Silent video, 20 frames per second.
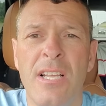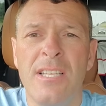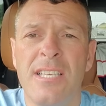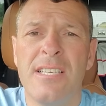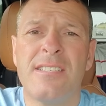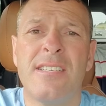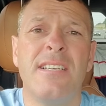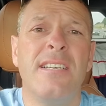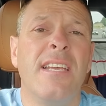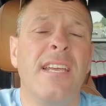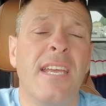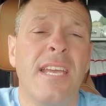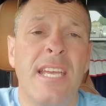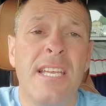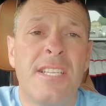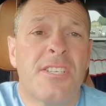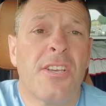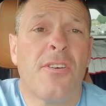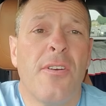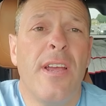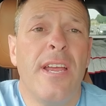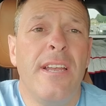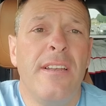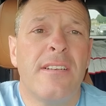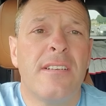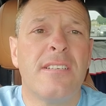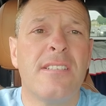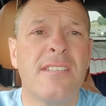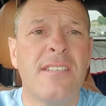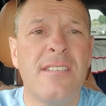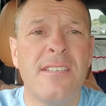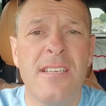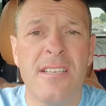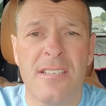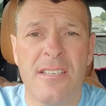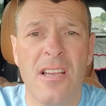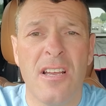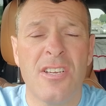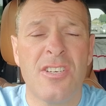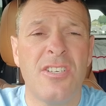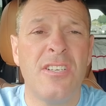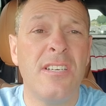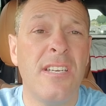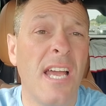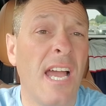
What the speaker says: Listen, it's a great discussion,